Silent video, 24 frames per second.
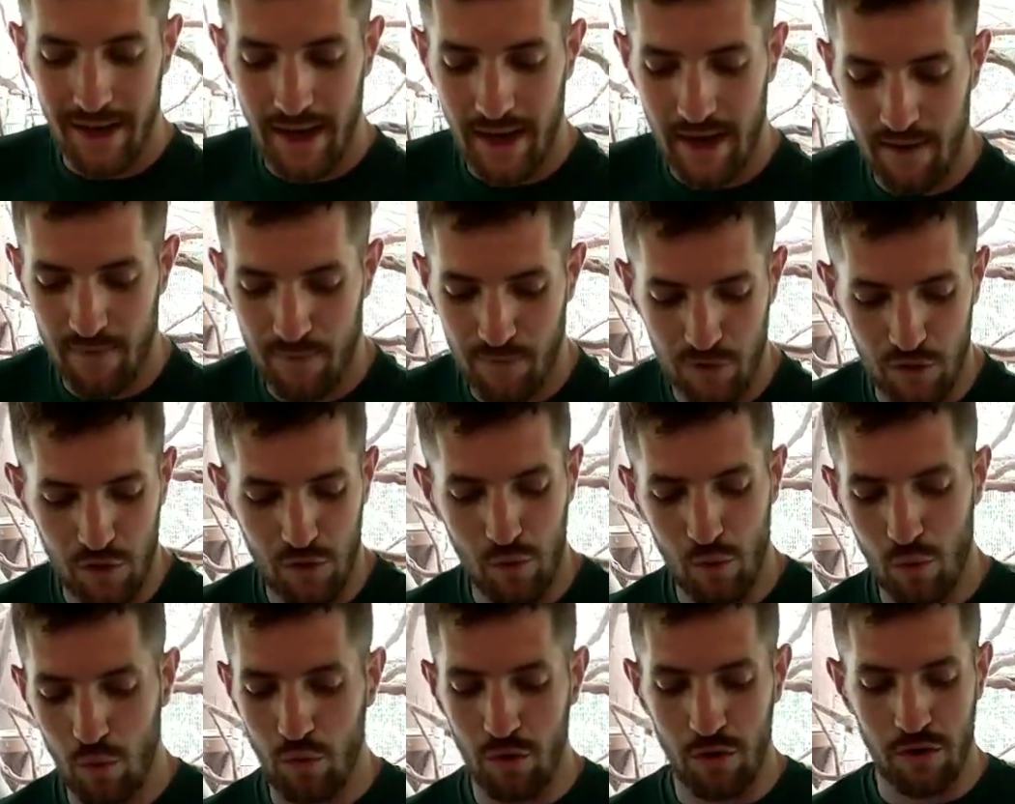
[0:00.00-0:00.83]
If
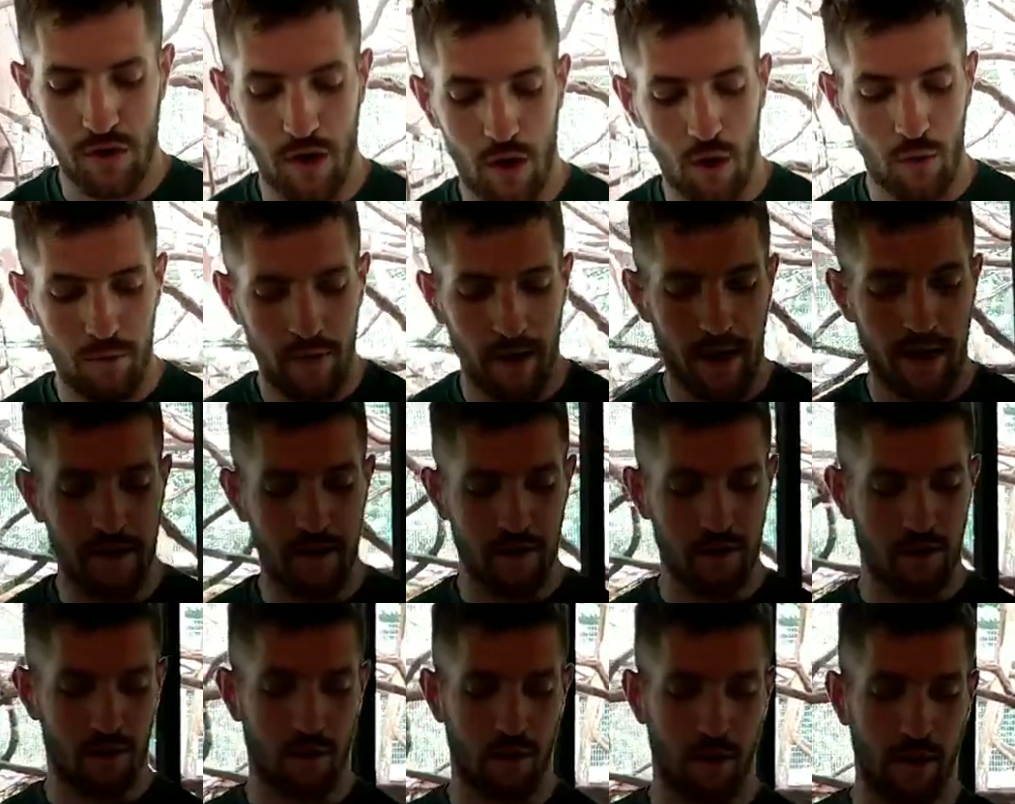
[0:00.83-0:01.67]
you know that
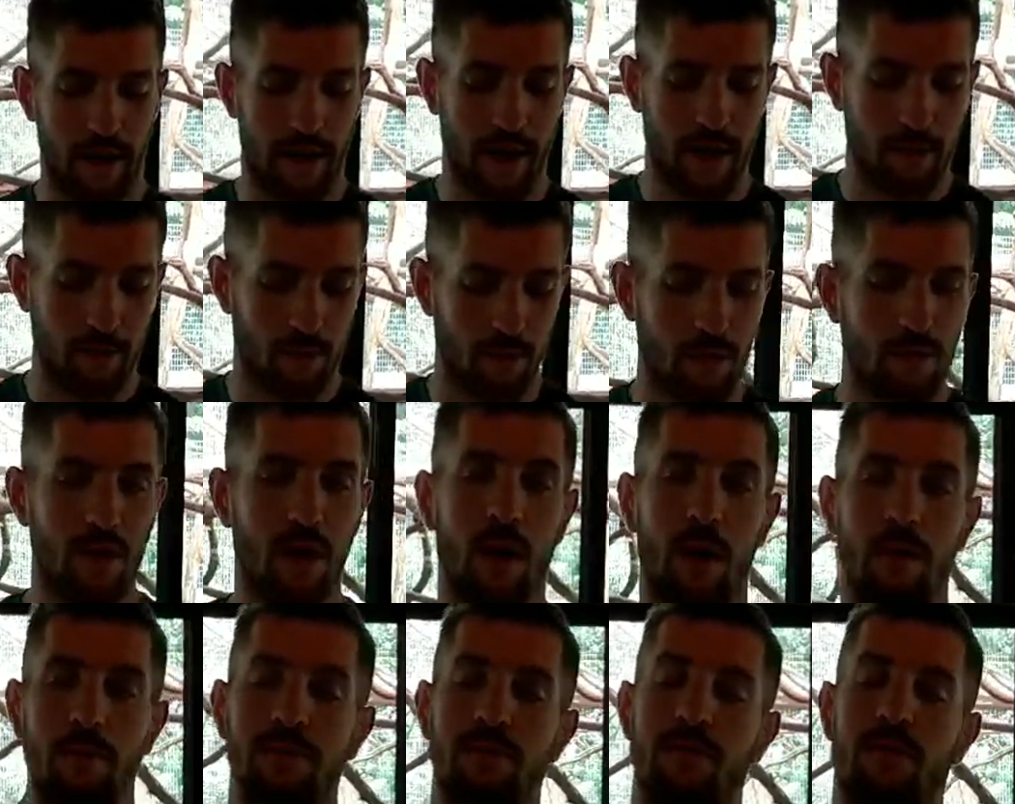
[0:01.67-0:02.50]
your animal
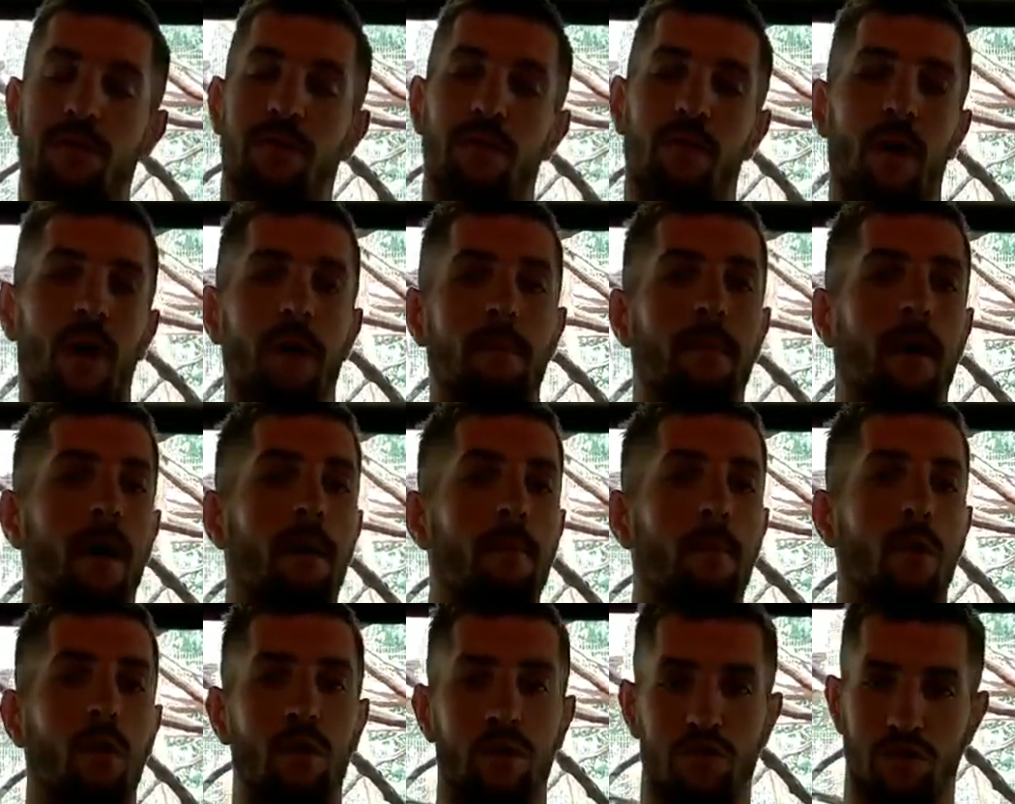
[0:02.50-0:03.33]
comes from
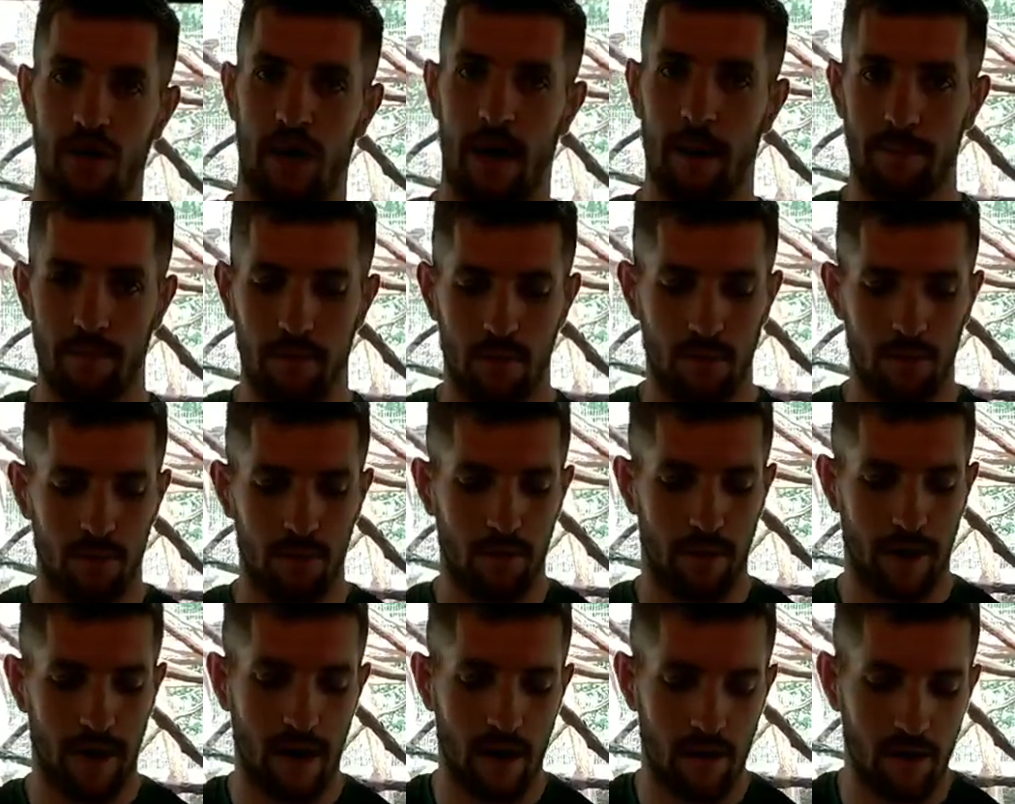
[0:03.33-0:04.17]
a more
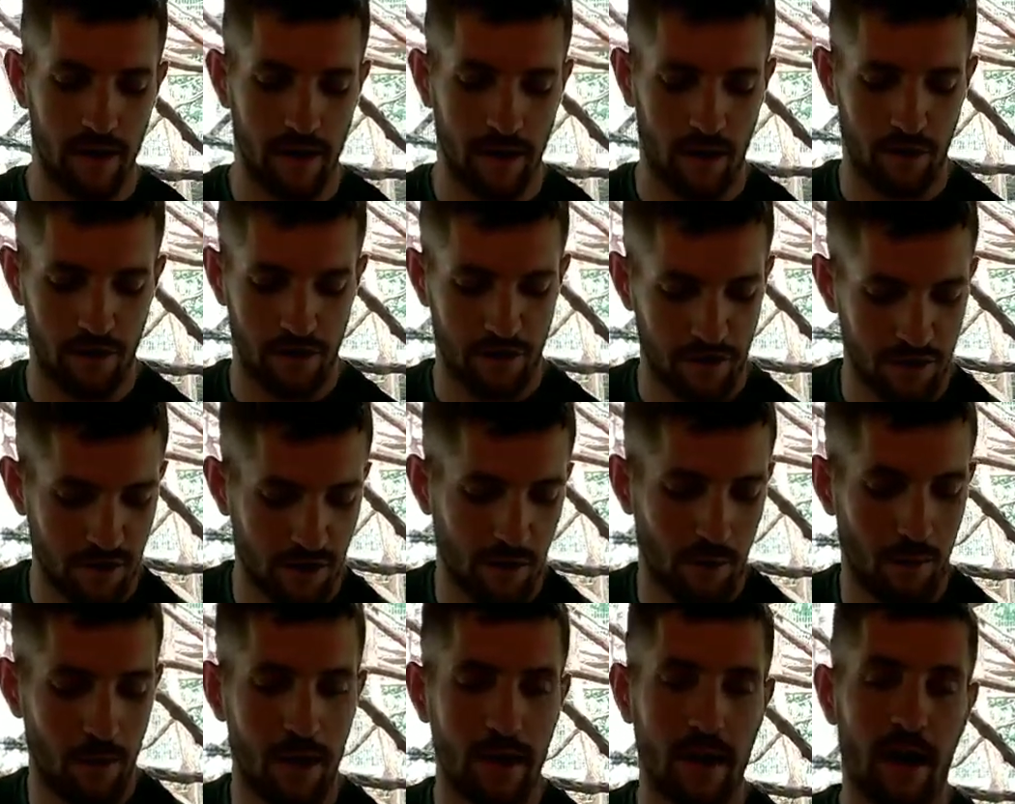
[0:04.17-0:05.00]
tropical area, you're going
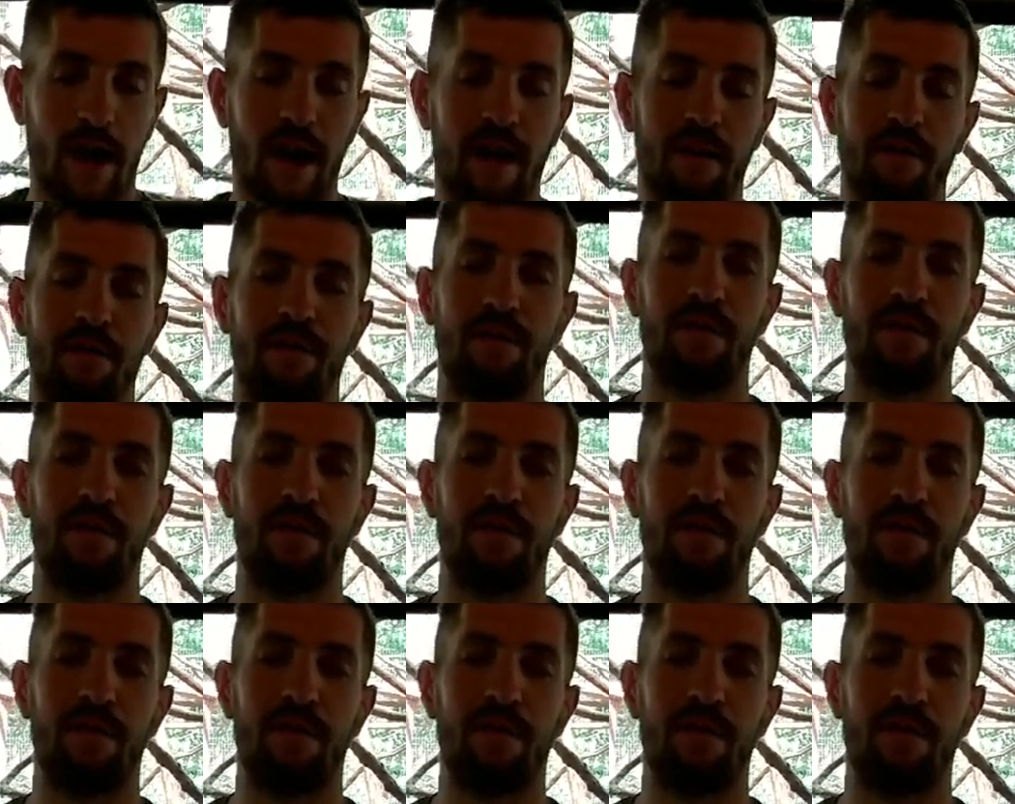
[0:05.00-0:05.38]
to want to have